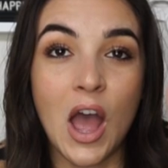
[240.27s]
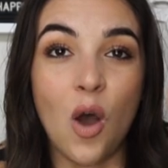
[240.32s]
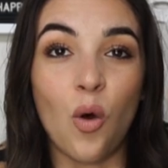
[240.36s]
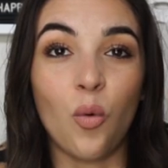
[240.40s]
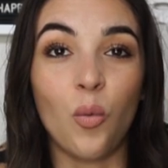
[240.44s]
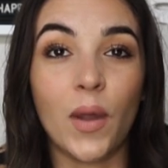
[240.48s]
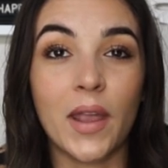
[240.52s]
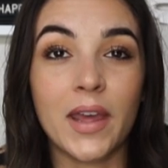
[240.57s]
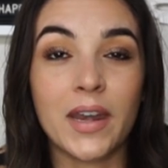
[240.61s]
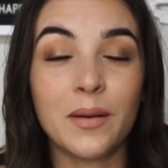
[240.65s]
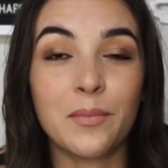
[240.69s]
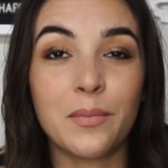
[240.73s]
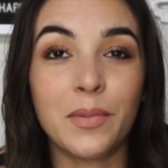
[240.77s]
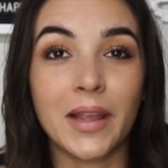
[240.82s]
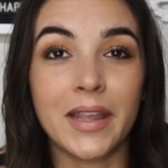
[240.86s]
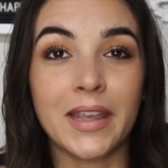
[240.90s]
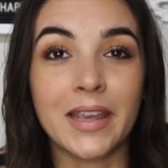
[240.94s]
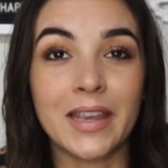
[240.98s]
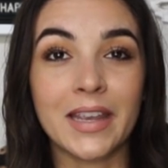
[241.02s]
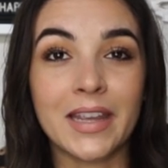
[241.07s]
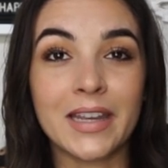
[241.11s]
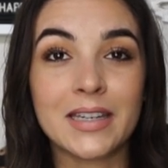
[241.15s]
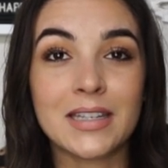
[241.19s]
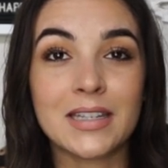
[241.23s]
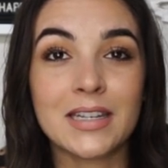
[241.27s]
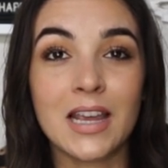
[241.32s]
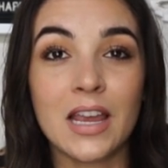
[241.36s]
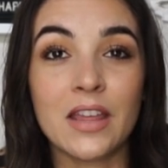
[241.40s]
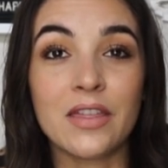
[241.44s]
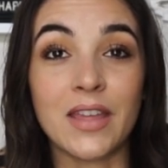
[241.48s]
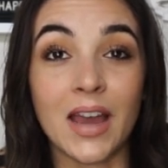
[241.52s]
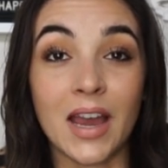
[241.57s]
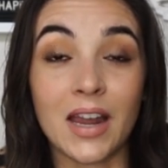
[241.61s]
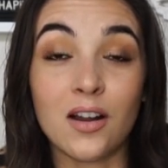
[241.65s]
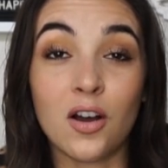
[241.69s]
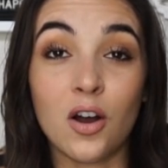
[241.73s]
a weighted blanket,
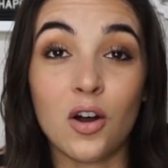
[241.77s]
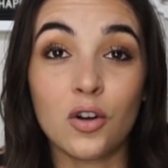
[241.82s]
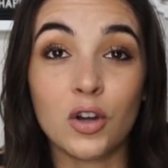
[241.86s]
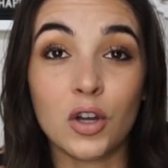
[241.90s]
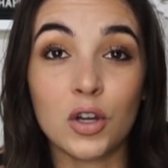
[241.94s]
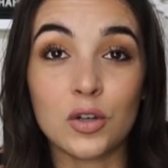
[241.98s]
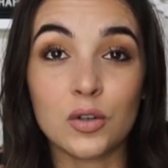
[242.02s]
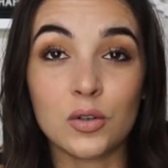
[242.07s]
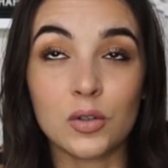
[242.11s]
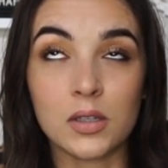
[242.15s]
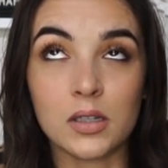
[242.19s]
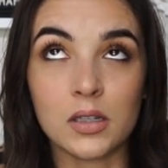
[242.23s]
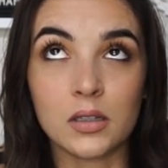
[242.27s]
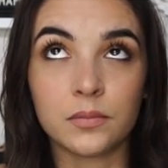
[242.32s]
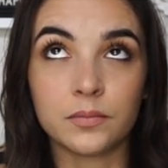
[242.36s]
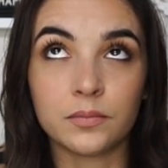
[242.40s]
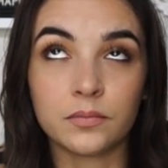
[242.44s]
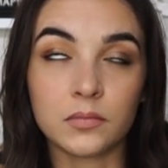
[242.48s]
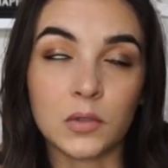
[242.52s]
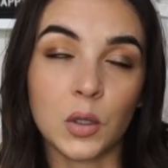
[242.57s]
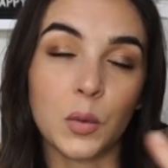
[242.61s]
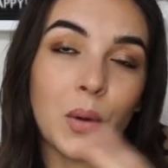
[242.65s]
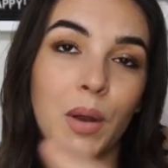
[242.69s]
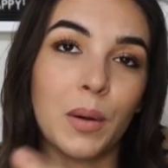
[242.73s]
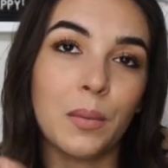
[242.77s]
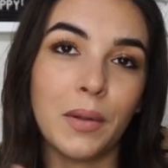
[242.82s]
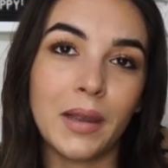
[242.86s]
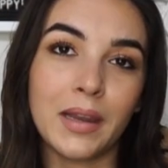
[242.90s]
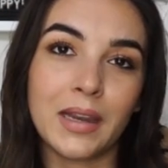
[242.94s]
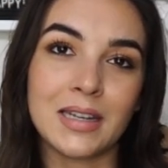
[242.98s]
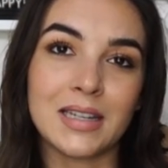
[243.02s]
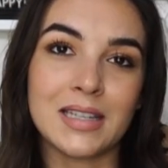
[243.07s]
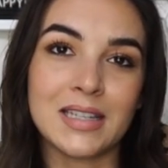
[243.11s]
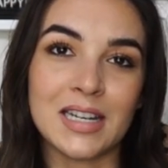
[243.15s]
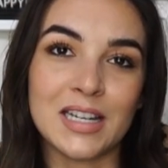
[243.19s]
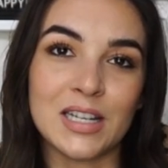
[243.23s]
that all goes, the weighted
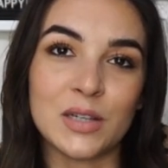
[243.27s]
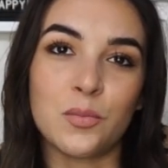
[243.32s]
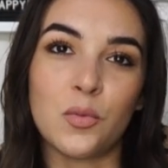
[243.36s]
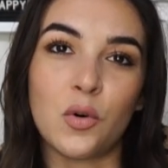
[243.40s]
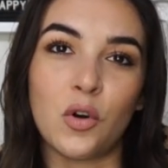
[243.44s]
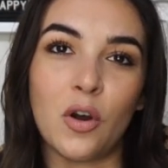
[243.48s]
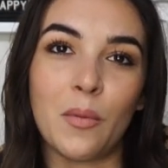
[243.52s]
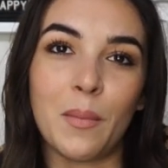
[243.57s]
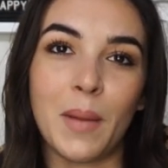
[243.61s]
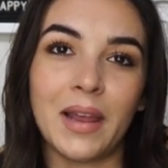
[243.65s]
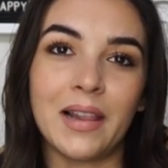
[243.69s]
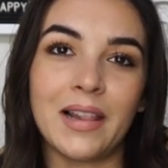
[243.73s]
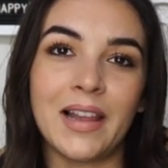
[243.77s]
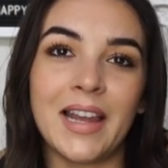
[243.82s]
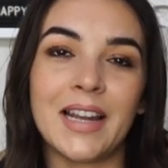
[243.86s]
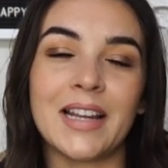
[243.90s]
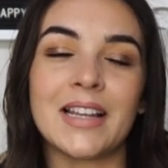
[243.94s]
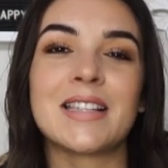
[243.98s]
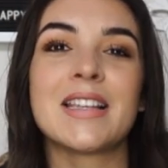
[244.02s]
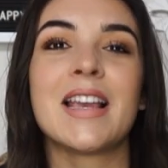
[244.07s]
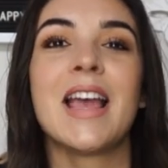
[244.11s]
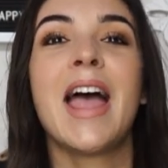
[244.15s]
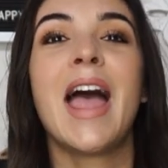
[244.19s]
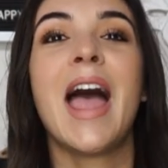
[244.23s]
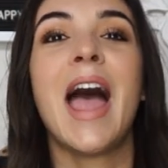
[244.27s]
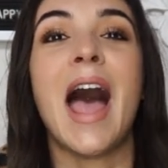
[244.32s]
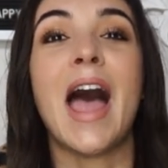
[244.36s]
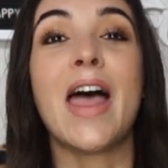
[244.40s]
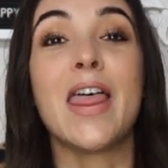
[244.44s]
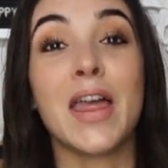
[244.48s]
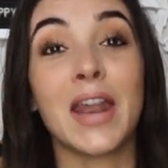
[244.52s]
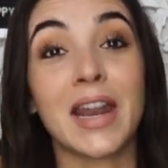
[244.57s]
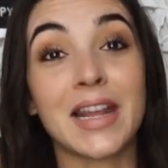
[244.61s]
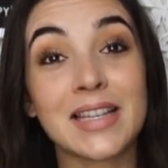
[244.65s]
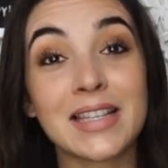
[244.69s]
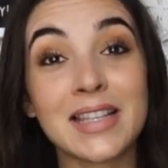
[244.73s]
blanket stays more on my legs, and
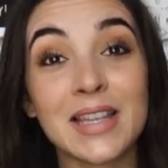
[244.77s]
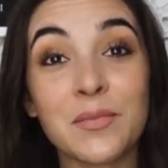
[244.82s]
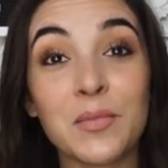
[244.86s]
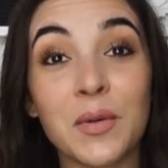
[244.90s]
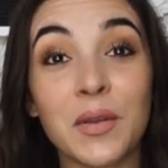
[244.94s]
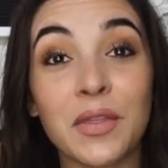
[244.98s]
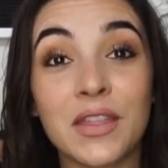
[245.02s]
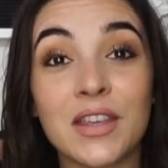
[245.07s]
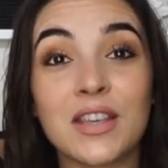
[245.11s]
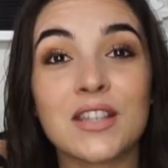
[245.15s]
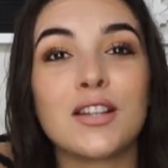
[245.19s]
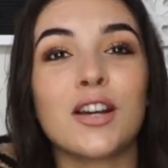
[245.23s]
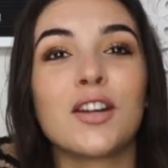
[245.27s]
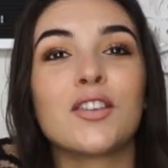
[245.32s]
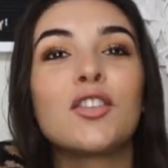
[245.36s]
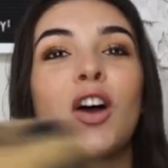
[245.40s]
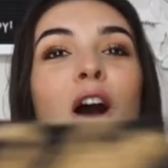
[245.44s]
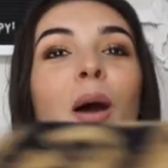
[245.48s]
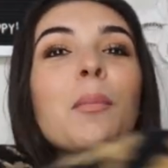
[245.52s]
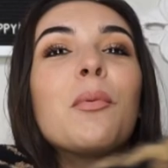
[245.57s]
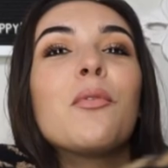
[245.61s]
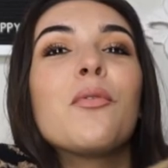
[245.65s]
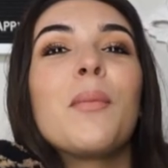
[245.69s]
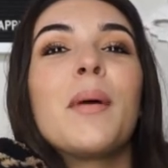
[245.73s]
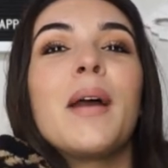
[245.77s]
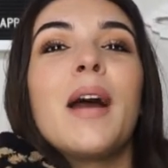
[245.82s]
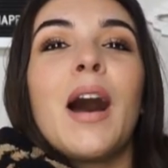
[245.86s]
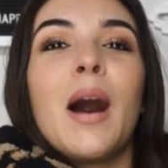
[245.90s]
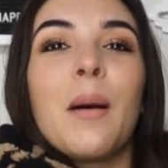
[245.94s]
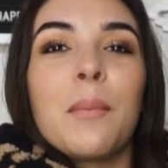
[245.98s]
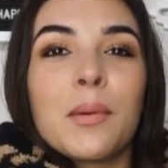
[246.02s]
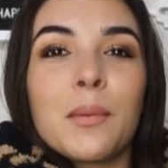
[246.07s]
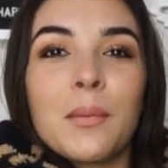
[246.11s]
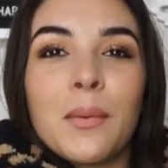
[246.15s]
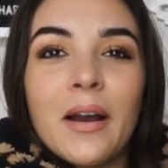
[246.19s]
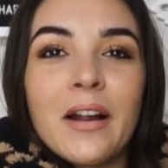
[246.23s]
then I sleep with this on top of my
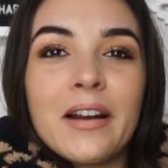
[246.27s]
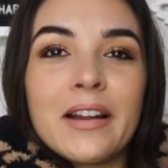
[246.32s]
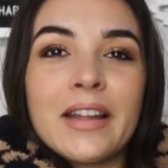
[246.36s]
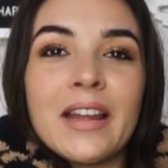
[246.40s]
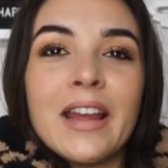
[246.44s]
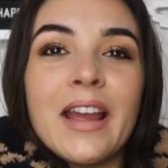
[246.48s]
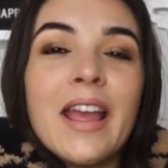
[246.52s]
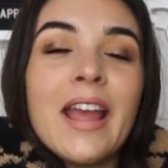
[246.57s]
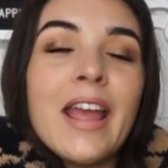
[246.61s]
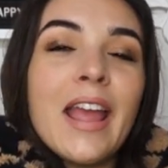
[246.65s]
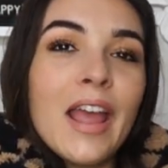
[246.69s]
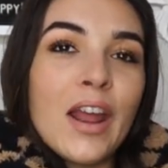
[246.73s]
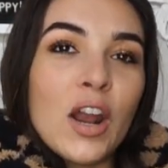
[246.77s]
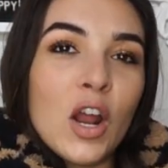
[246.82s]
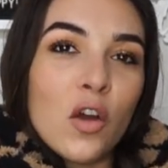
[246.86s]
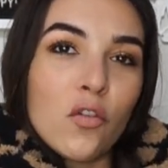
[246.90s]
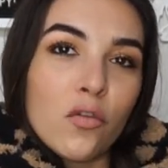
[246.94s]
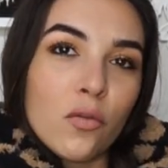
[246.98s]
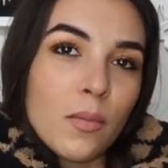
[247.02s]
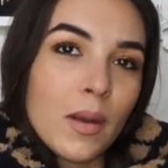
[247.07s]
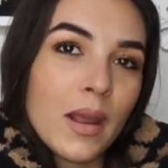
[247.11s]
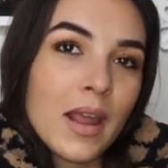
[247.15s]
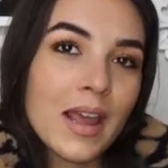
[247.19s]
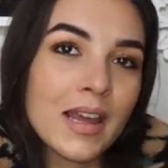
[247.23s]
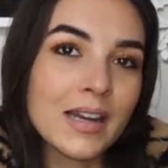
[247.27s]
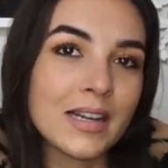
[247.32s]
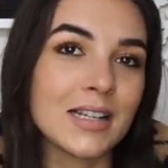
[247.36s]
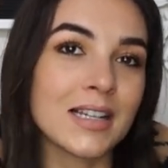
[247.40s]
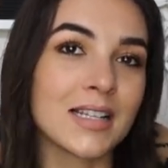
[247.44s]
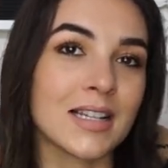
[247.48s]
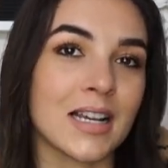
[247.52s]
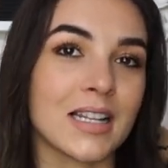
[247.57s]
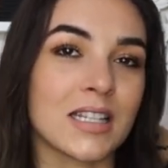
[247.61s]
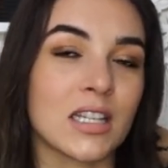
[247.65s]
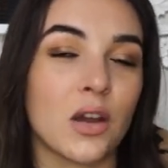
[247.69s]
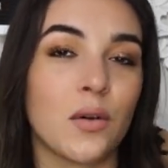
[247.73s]
upper body and over my head, because
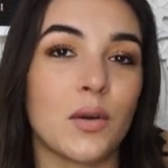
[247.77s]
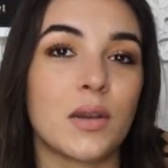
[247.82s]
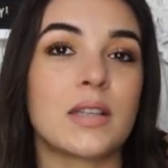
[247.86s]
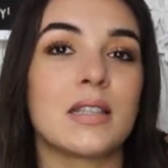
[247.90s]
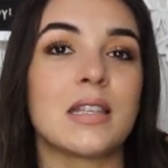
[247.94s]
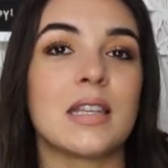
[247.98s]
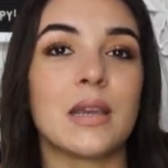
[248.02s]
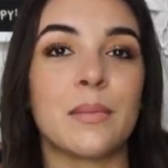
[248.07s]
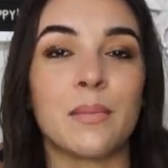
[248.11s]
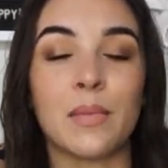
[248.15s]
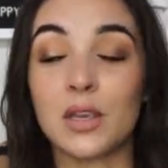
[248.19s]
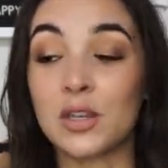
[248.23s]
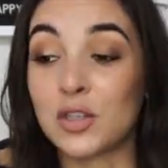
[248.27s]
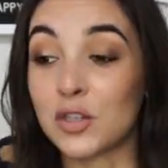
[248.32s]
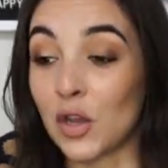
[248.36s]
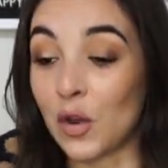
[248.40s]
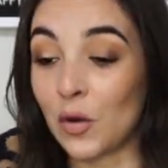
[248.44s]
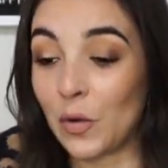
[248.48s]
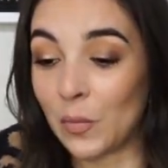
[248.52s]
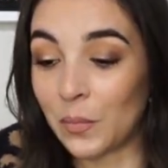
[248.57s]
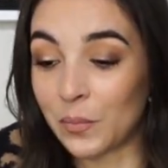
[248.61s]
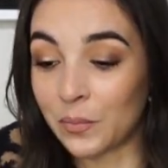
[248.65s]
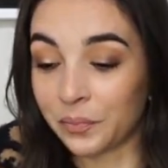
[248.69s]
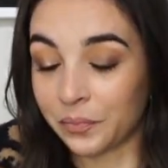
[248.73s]
that's how I sleep. So